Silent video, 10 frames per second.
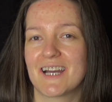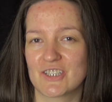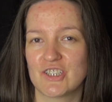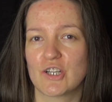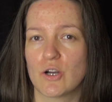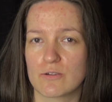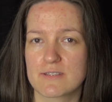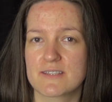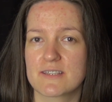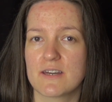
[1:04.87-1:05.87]
actually
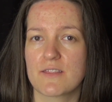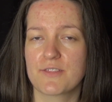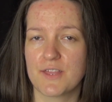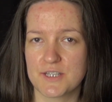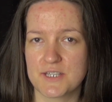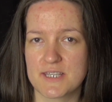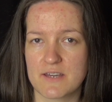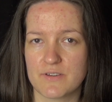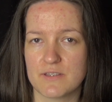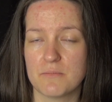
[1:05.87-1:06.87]
costs
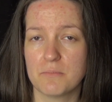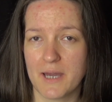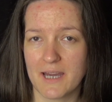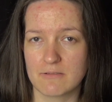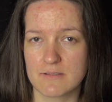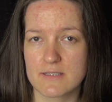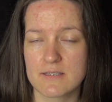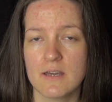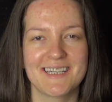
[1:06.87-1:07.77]
£37.